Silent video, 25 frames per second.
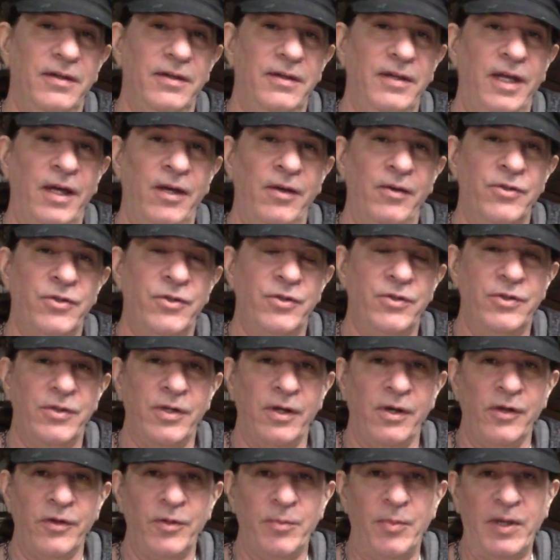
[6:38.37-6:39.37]
Now, as you
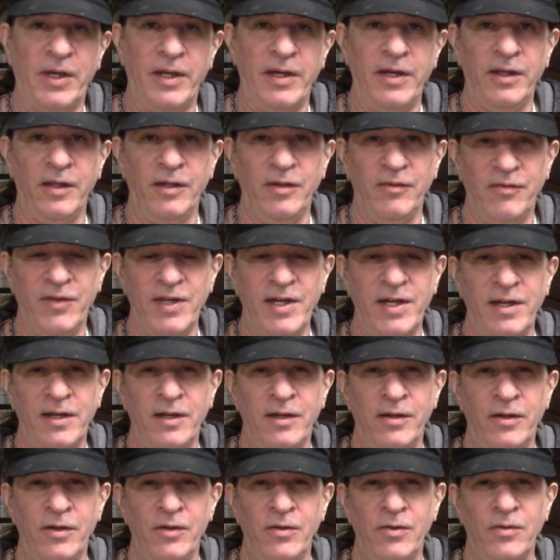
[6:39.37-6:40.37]
saw at the beginning of the
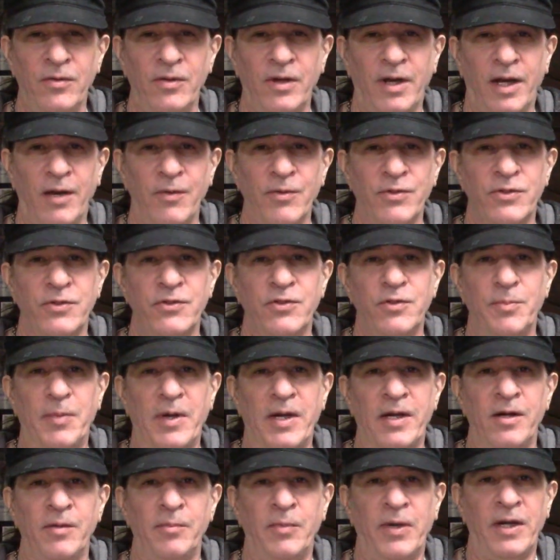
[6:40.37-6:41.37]
video, I was
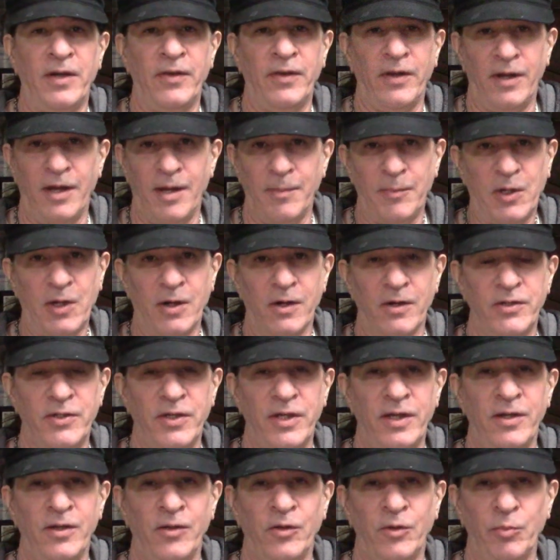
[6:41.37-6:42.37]
inspired by the Hop
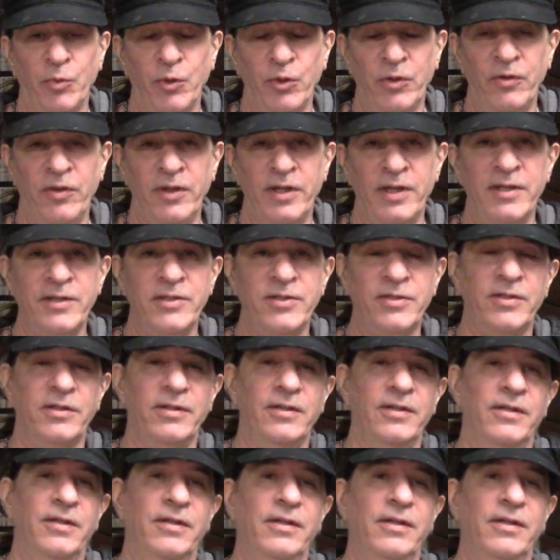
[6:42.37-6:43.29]
Cartel to brew this.